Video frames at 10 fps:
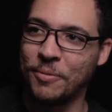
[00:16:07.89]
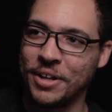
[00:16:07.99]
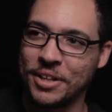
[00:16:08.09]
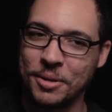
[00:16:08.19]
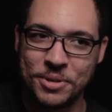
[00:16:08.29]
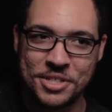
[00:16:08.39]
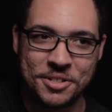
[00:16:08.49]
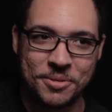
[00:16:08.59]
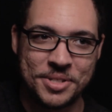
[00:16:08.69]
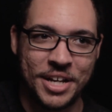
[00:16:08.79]
while he puts it
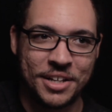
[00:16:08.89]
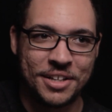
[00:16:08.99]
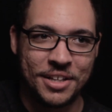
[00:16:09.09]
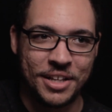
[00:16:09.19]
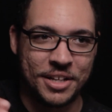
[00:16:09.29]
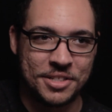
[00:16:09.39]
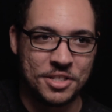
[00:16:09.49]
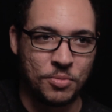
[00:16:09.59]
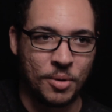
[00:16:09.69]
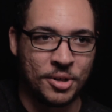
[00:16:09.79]
to his neck because
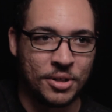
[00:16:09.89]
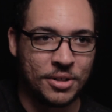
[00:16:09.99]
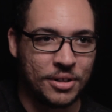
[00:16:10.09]
it's rubber